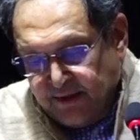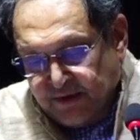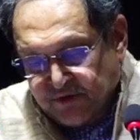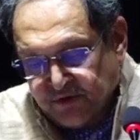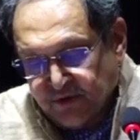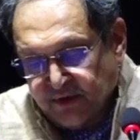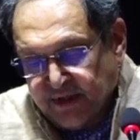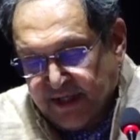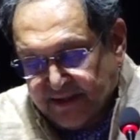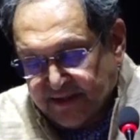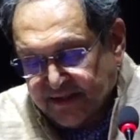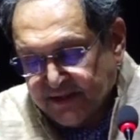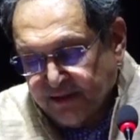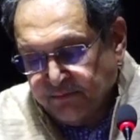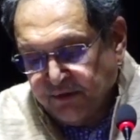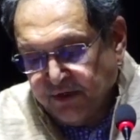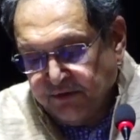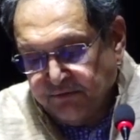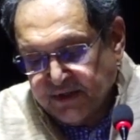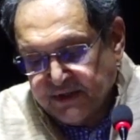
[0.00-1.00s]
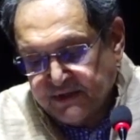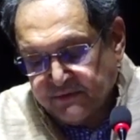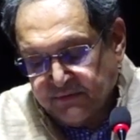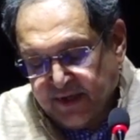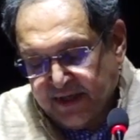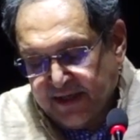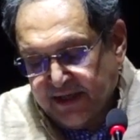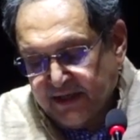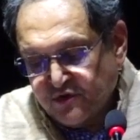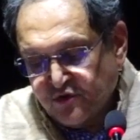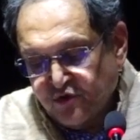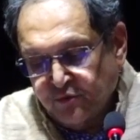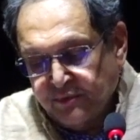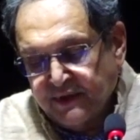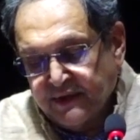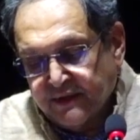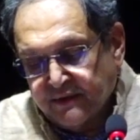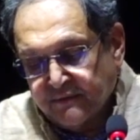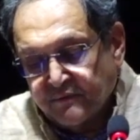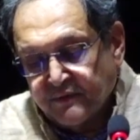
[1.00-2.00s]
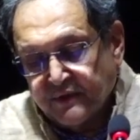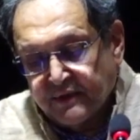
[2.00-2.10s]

So that is something which one has to be